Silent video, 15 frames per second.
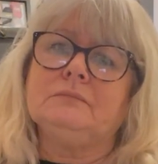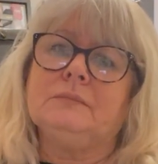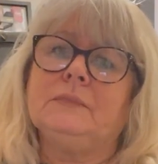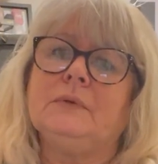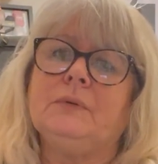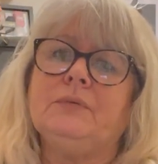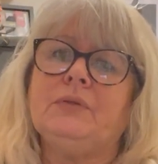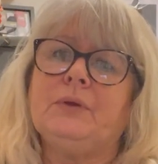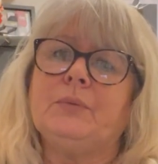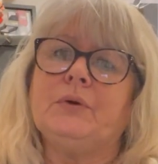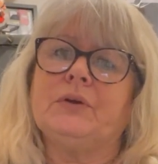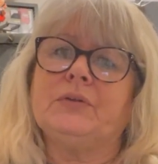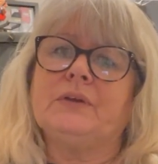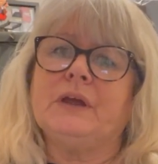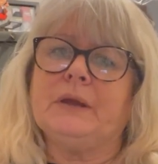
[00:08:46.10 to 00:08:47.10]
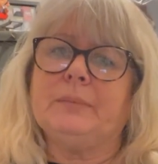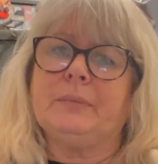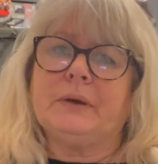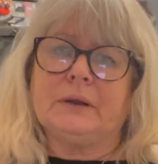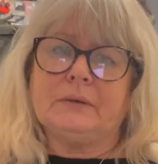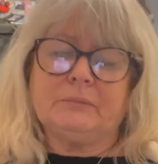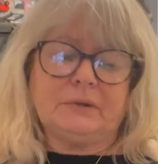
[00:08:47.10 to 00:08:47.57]
if they're worth
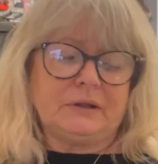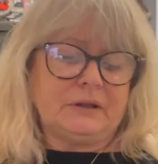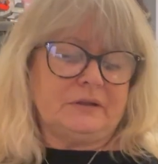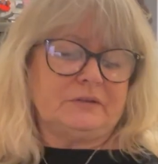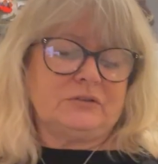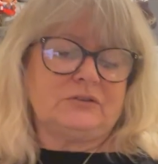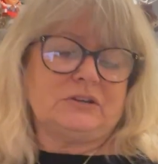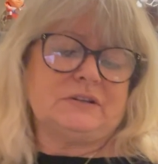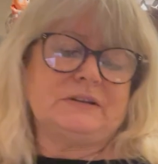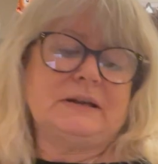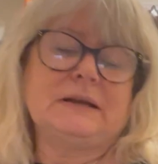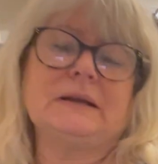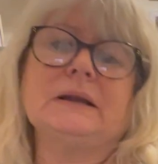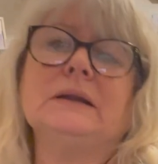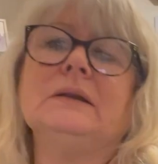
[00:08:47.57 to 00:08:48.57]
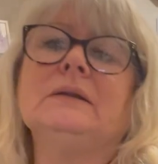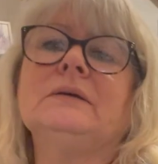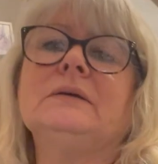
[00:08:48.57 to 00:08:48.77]
keeping. But these are just little